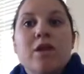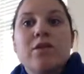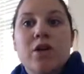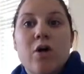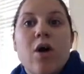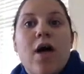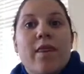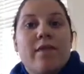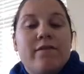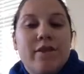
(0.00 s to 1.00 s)
So,
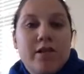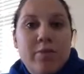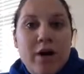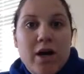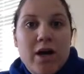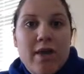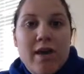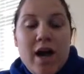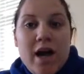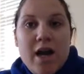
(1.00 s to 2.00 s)
the first part
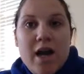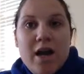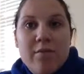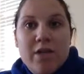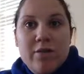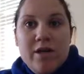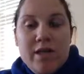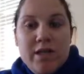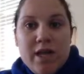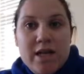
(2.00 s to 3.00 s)
that I'm going to be
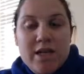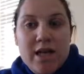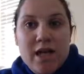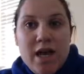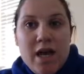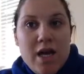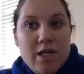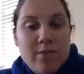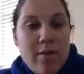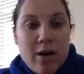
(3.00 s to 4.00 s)
discussing
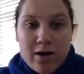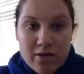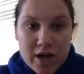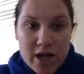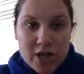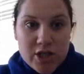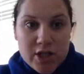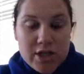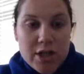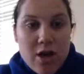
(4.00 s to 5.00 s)
is my
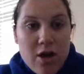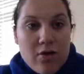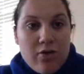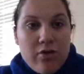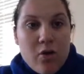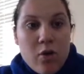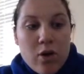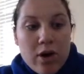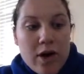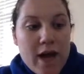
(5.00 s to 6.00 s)
modifications
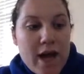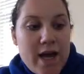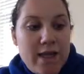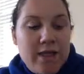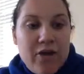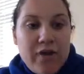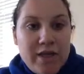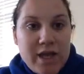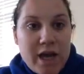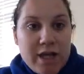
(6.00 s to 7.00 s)
for a
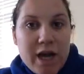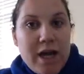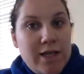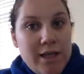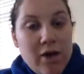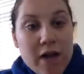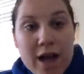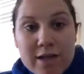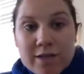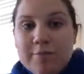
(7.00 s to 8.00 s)
self-contained ASL
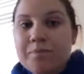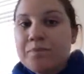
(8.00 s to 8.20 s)
class.